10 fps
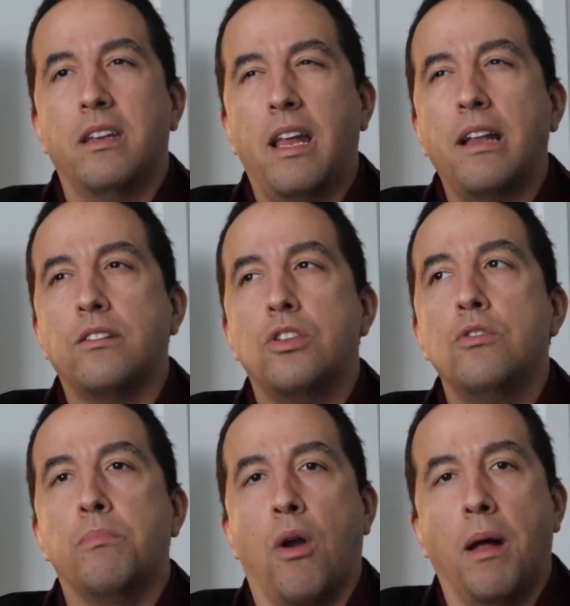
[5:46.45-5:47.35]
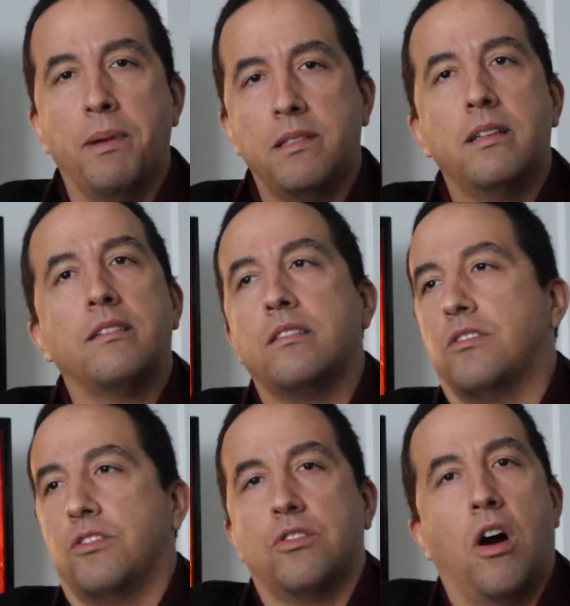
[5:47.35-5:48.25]
not too broad, because he doesn't
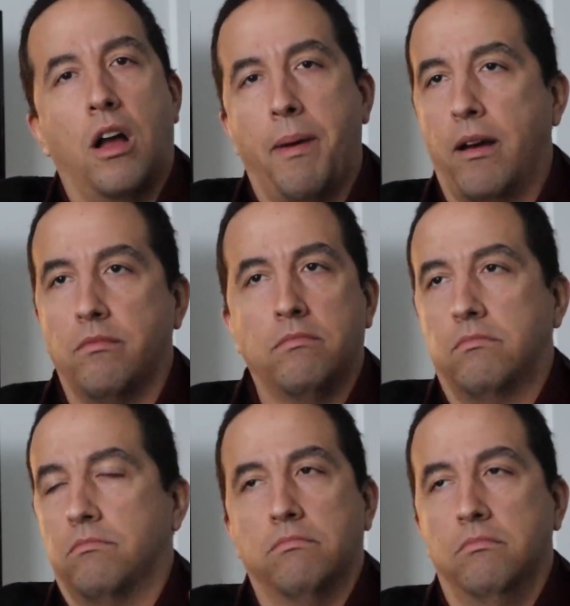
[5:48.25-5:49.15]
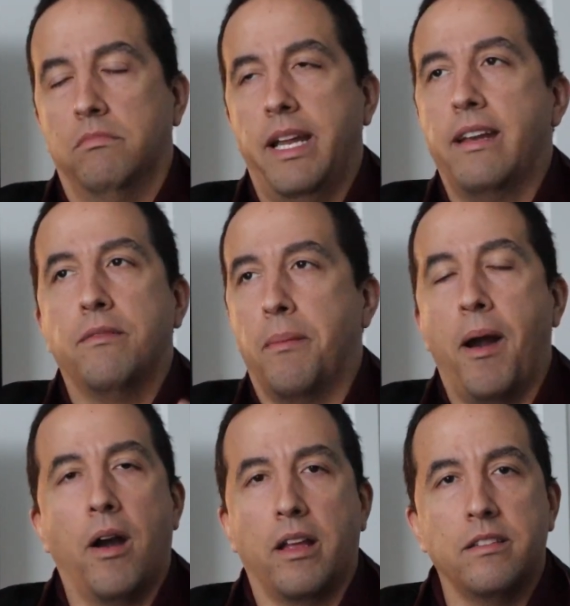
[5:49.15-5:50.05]
just talk about Native
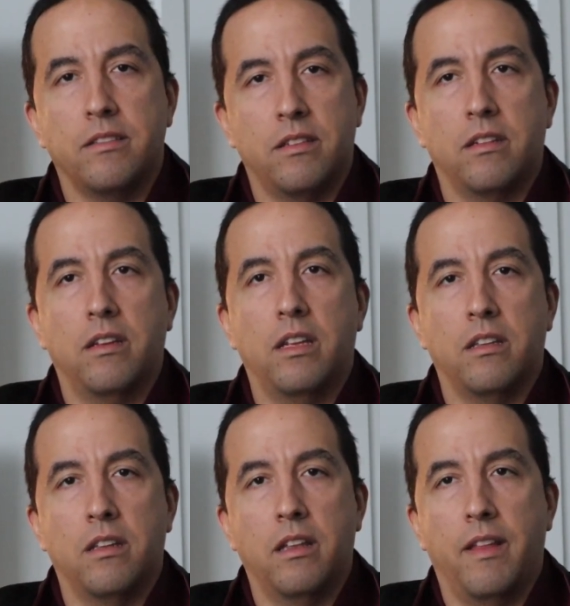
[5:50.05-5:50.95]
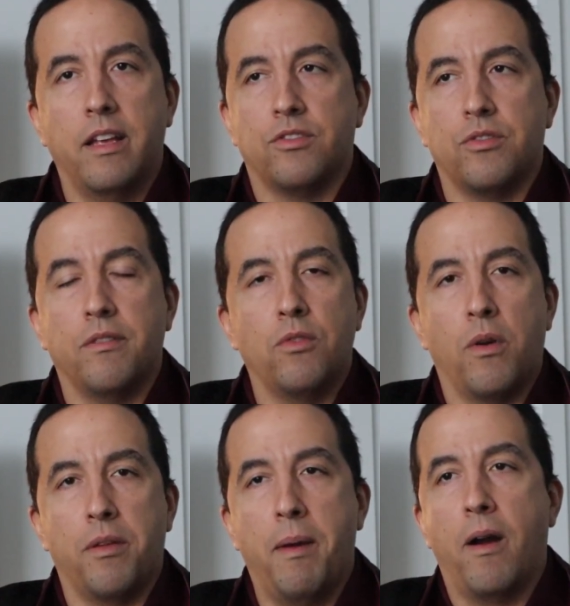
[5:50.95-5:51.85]
Americans in the history of
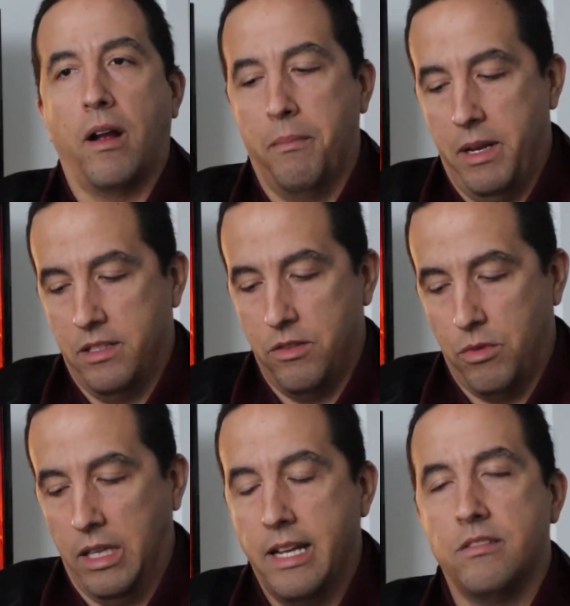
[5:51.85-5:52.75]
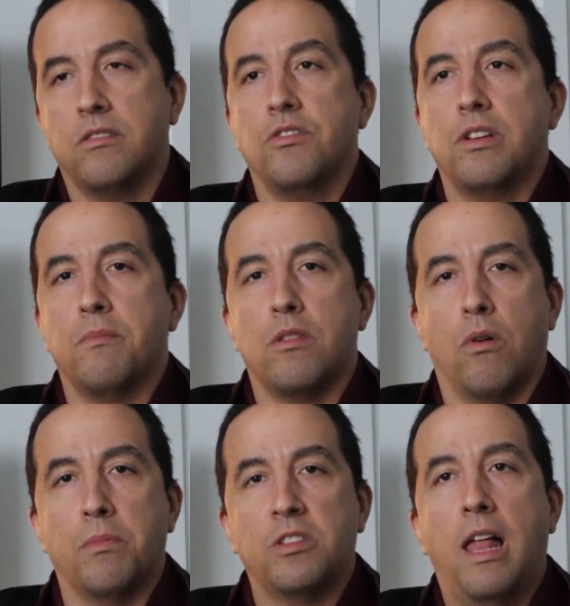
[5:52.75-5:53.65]
North America, but as it relates to Jim
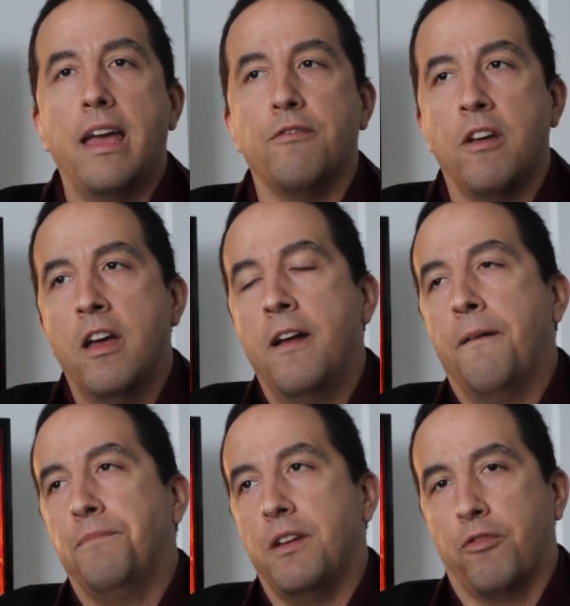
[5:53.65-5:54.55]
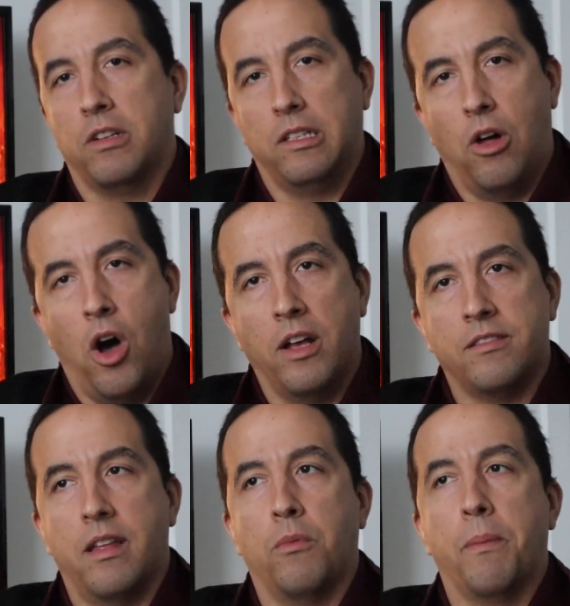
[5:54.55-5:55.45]
Thorpe's life, different
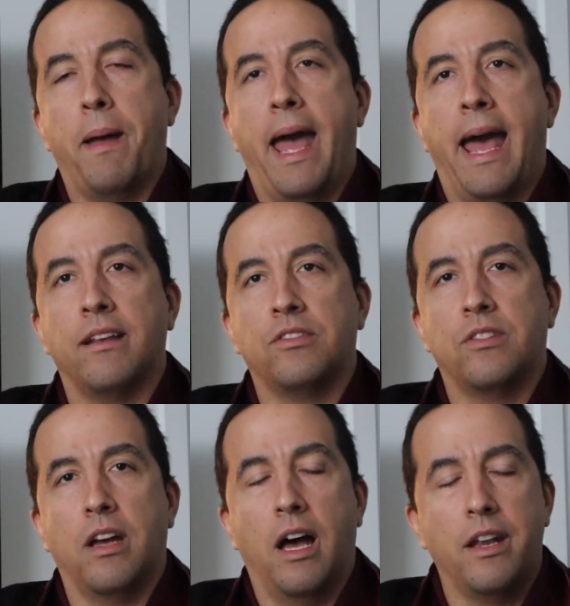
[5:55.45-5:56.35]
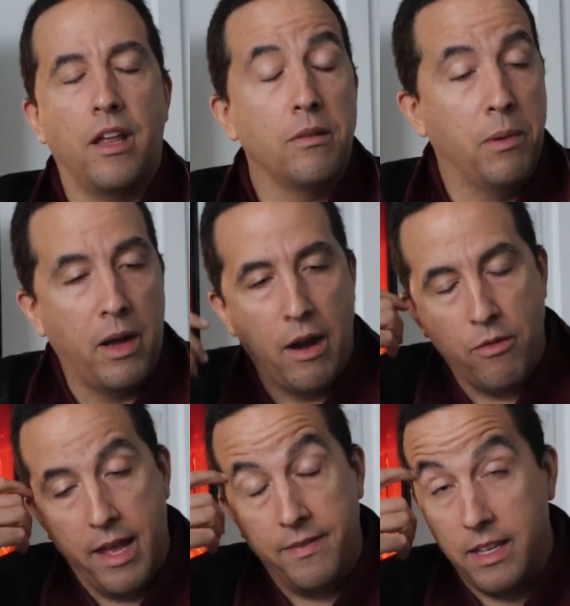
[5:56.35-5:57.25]
laws that were passed. Another book I
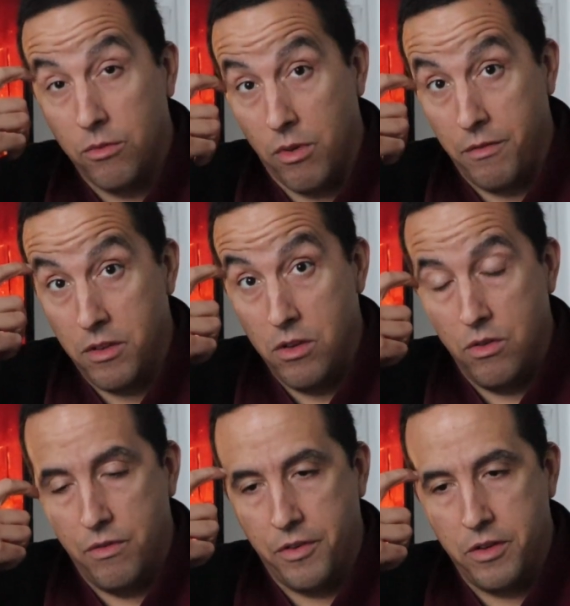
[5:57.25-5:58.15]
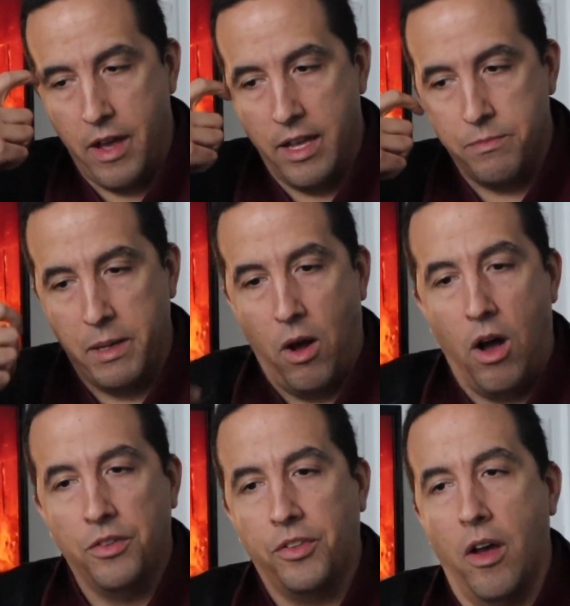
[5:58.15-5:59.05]
read, didn't review for you guys, but
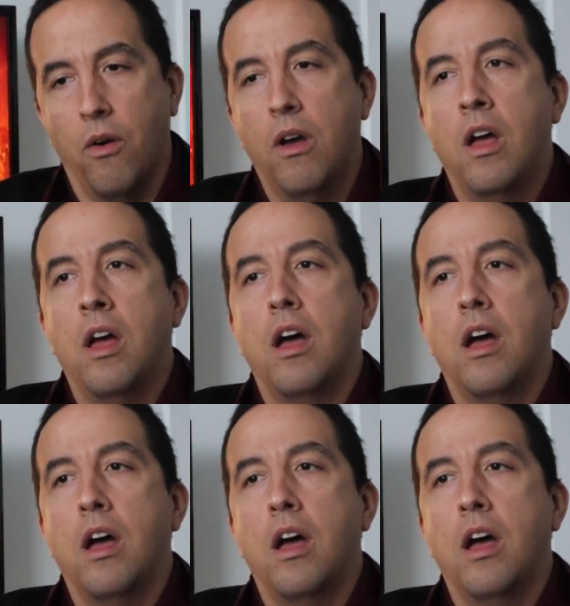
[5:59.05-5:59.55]
also